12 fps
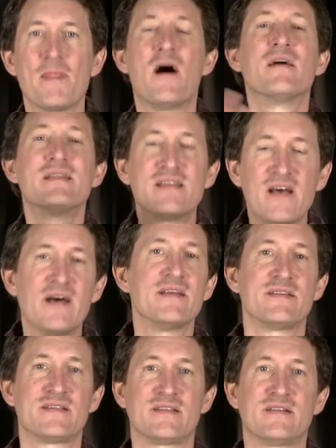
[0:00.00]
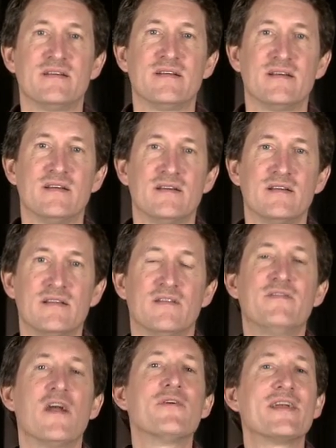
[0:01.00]
undoes the
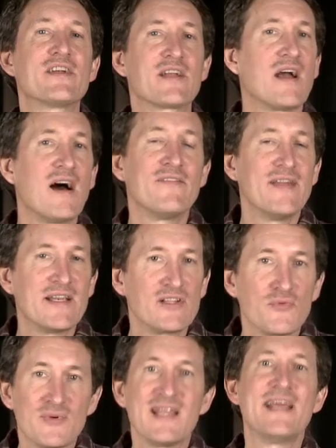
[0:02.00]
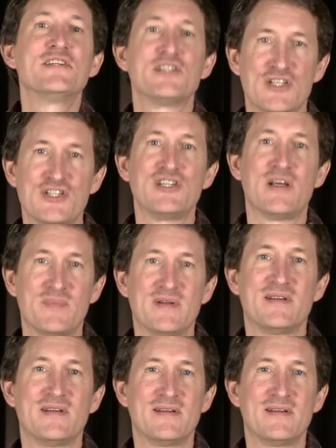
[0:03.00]
very covenantal relationship